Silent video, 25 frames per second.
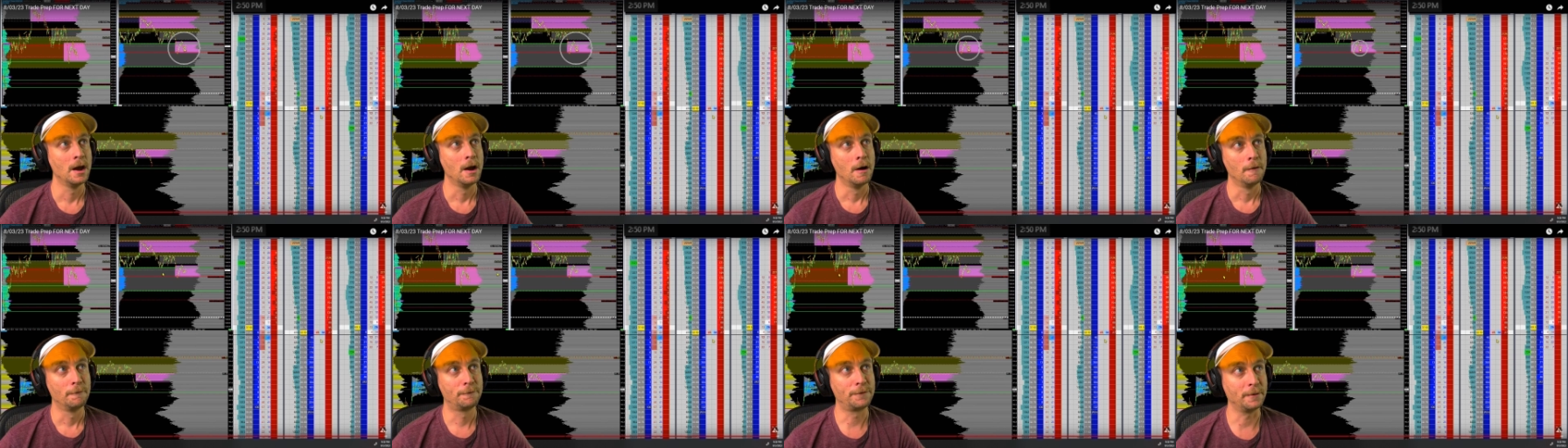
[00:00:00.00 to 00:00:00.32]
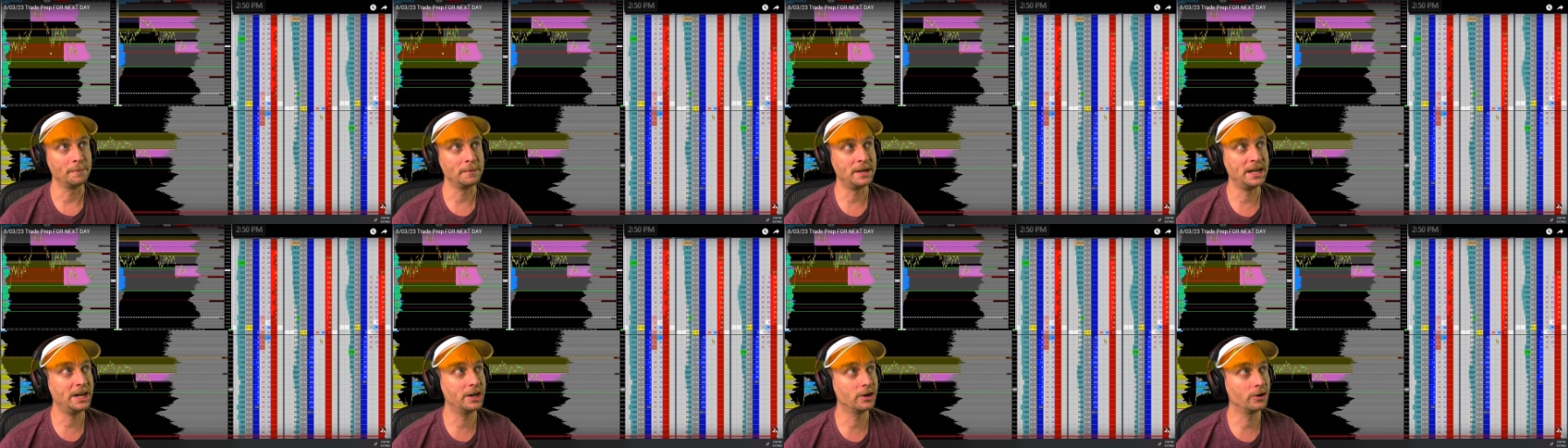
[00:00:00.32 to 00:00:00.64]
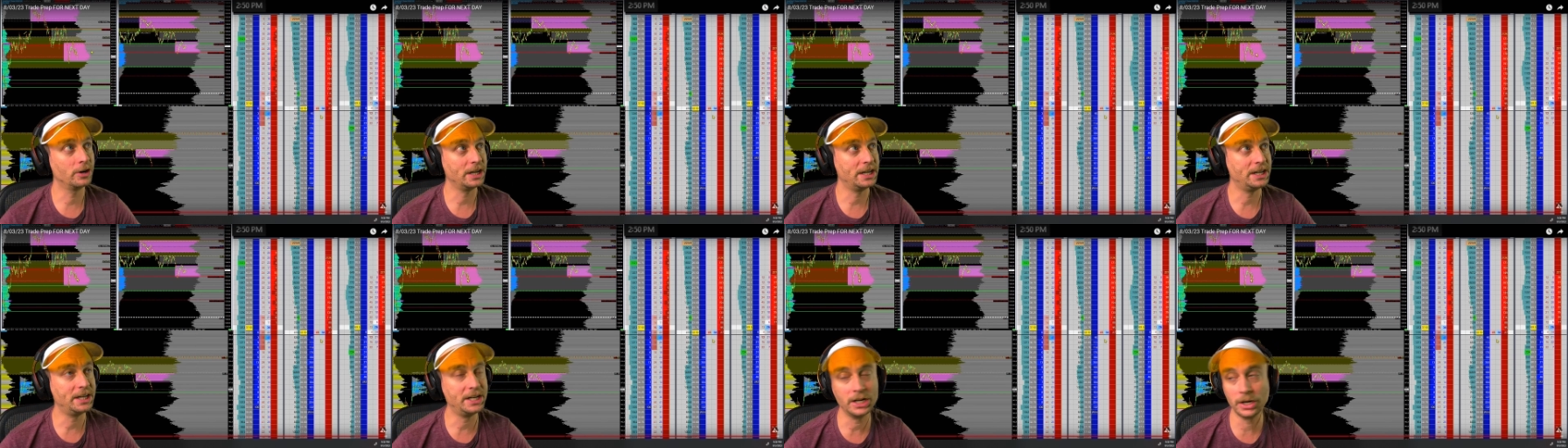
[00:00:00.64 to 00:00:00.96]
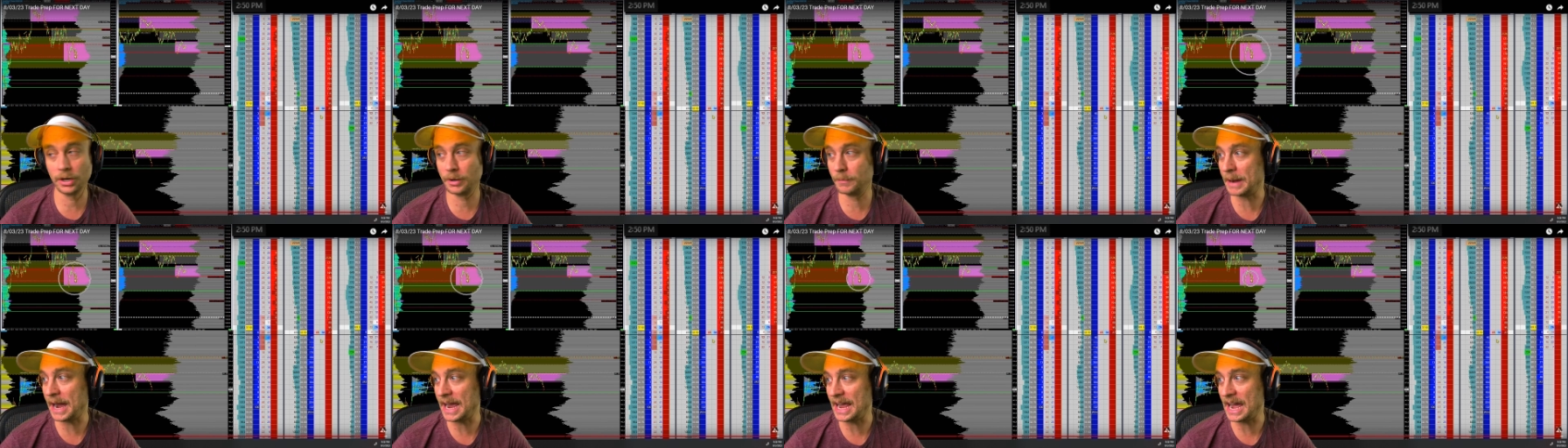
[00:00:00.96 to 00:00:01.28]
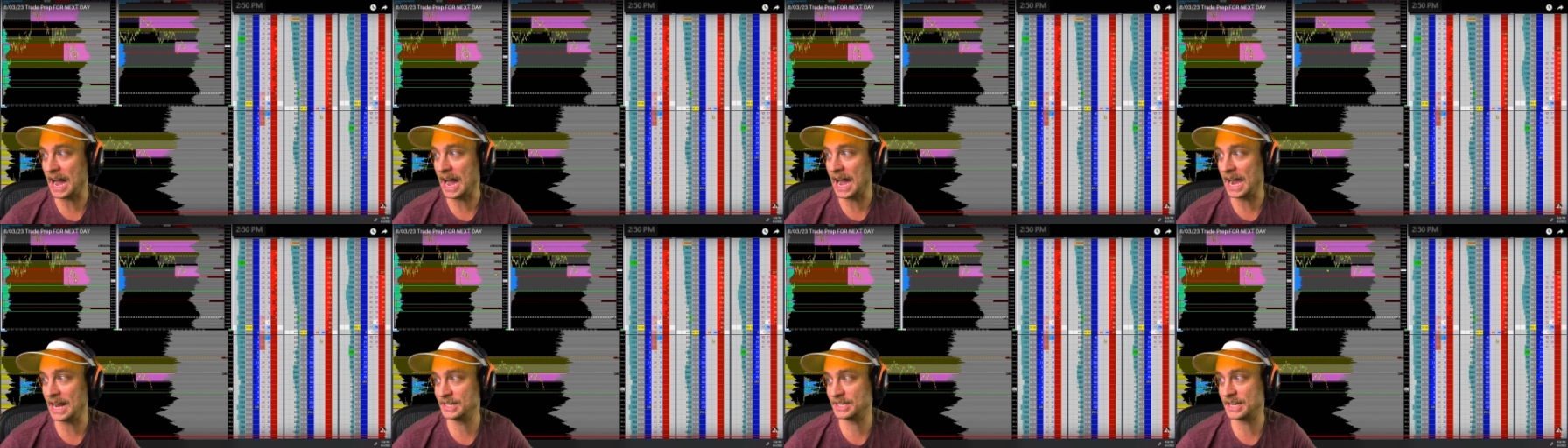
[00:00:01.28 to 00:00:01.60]
From here to here, my
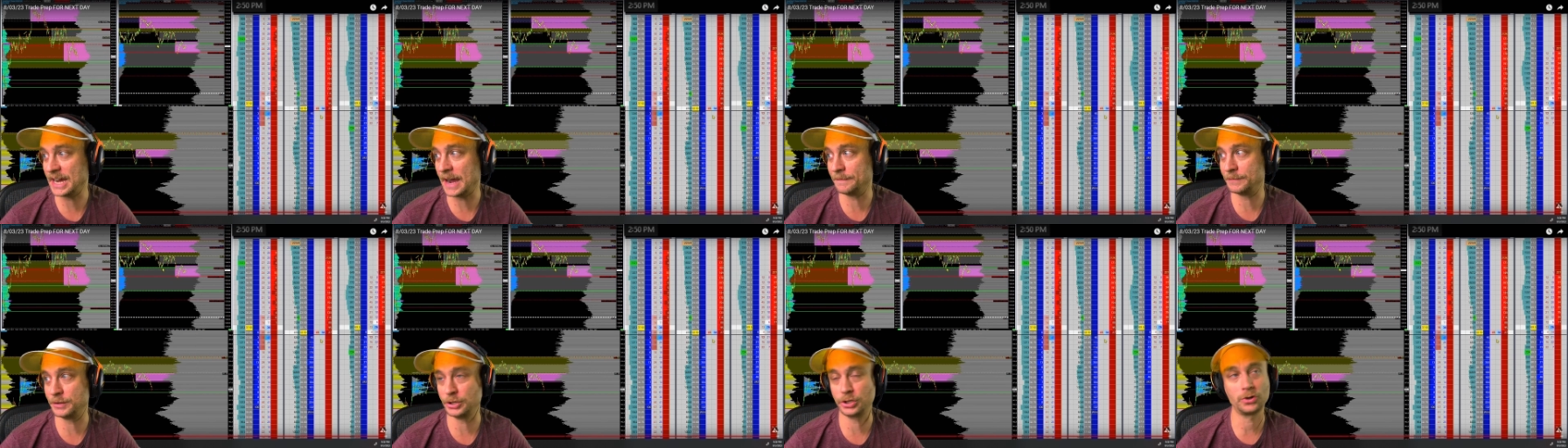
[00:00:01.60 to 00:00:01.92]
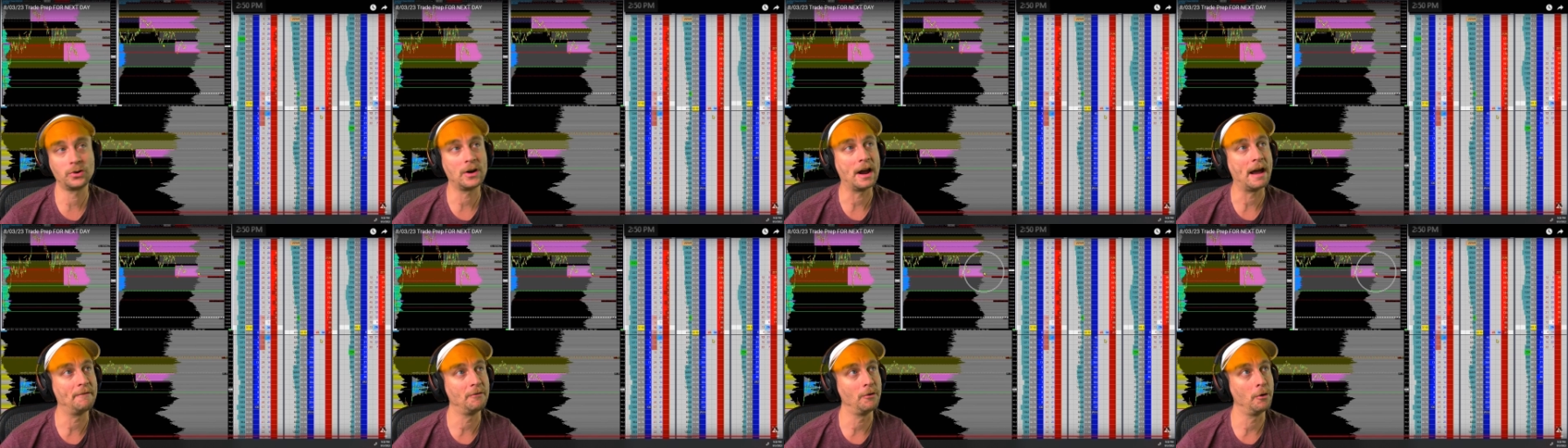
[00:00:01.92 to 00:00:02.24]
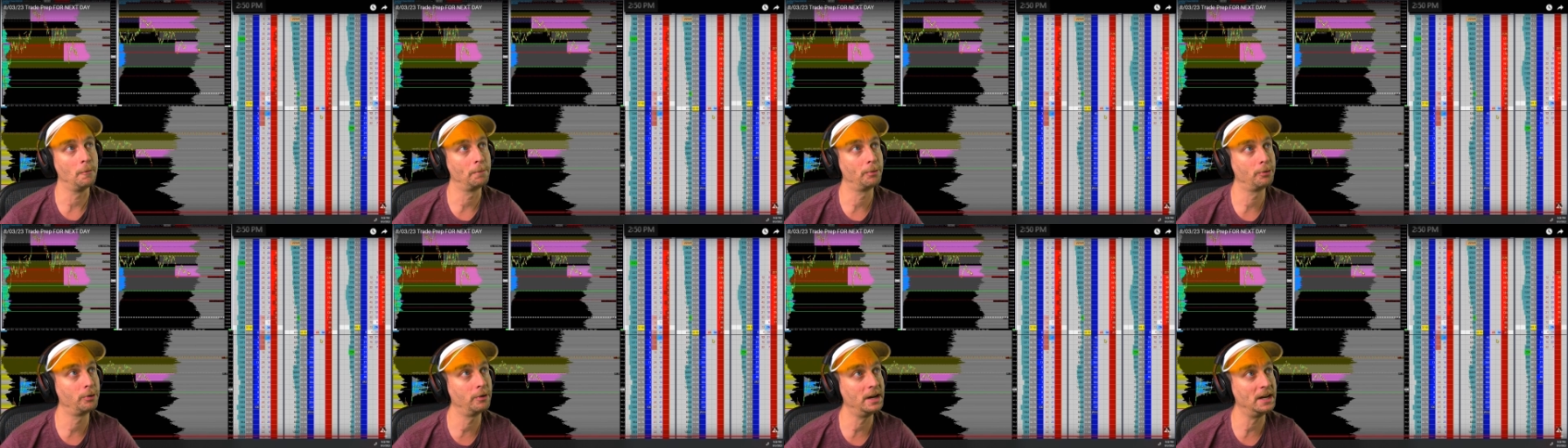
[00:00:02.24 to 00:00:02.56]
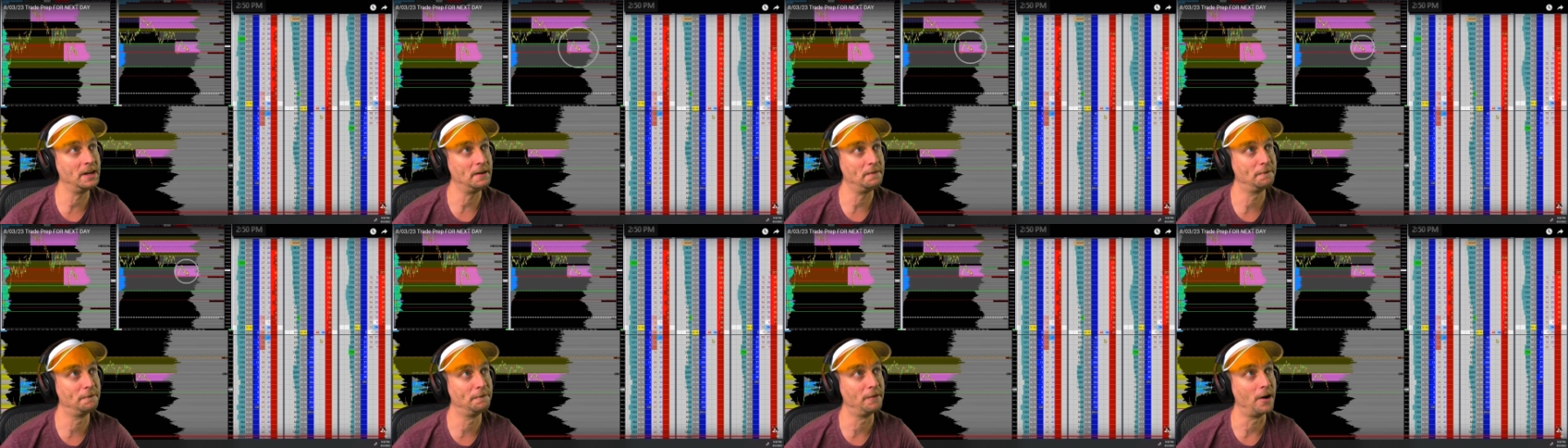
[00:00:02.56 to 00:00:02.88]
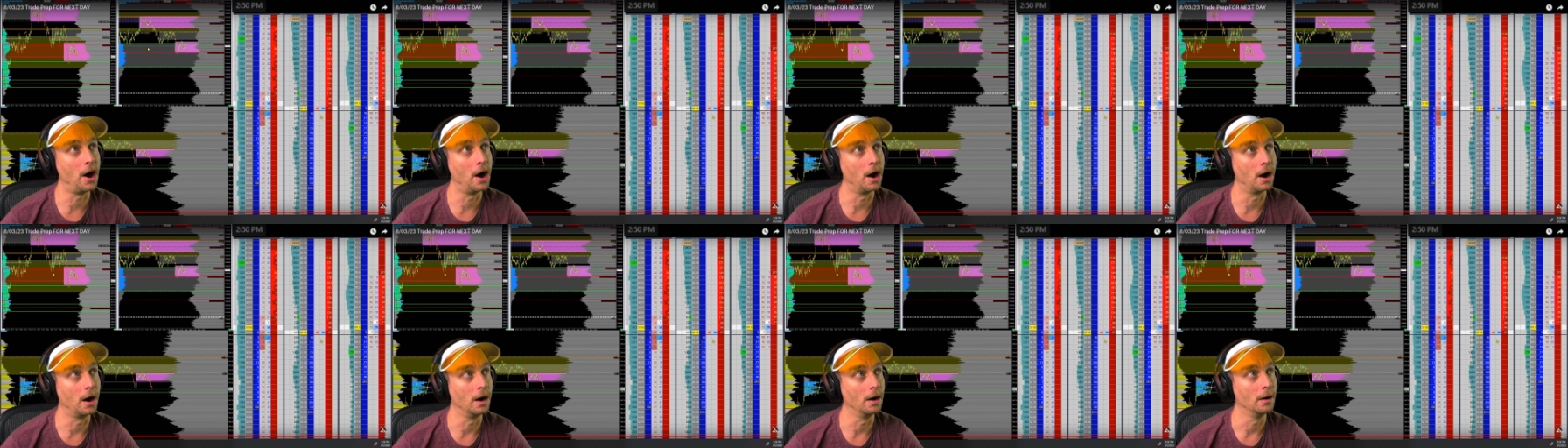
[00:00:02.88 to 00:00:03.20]
eyes have to travel pretty
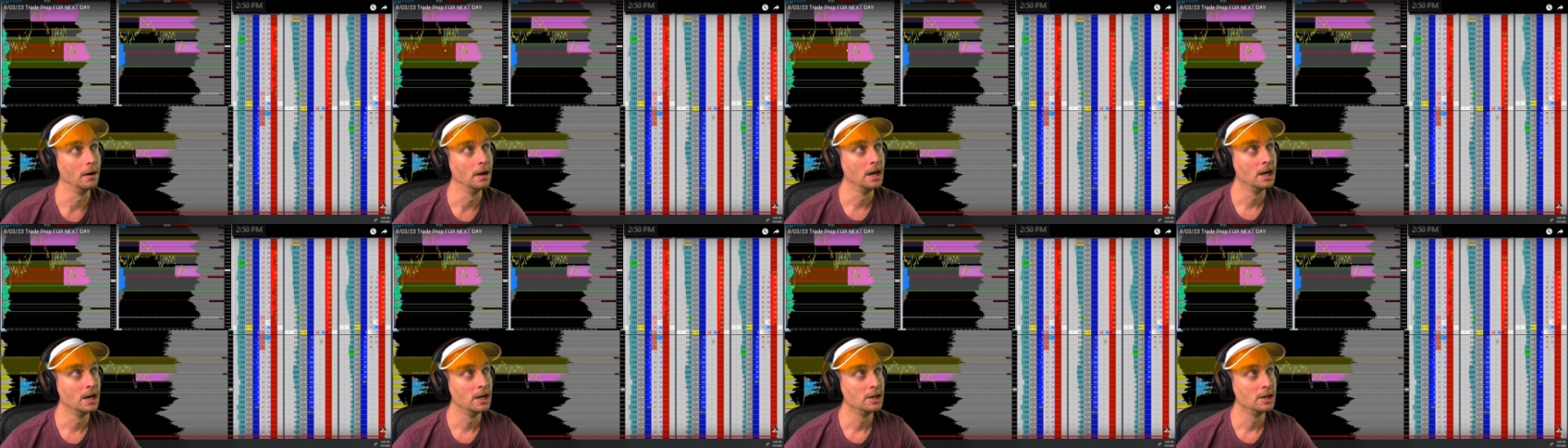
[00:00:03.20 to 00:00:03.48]
far